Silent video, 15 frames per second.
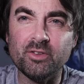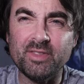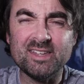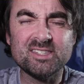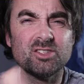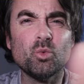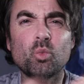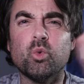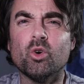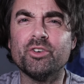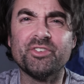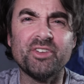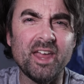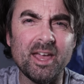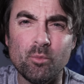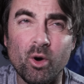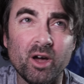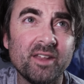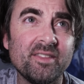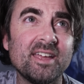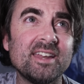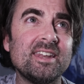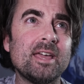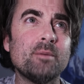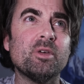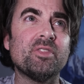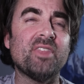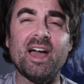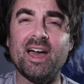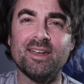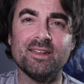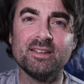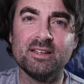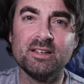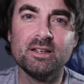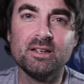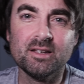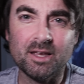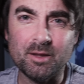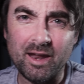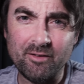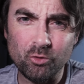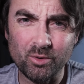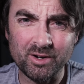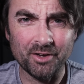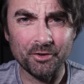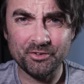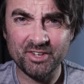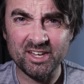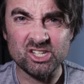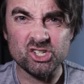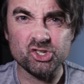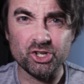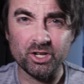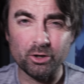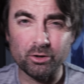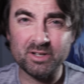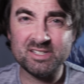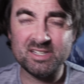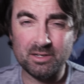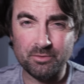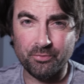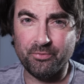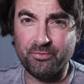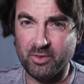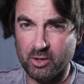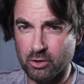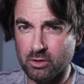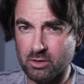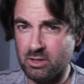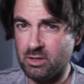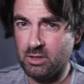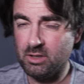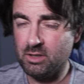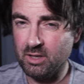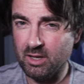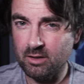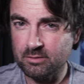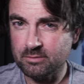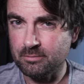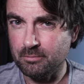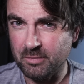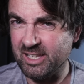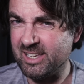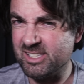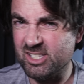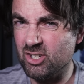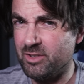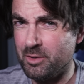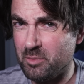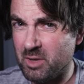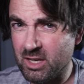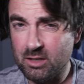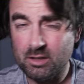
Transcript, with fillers: That's the worst name. Why did they name it that? Can everyone else say generative fill easier than me?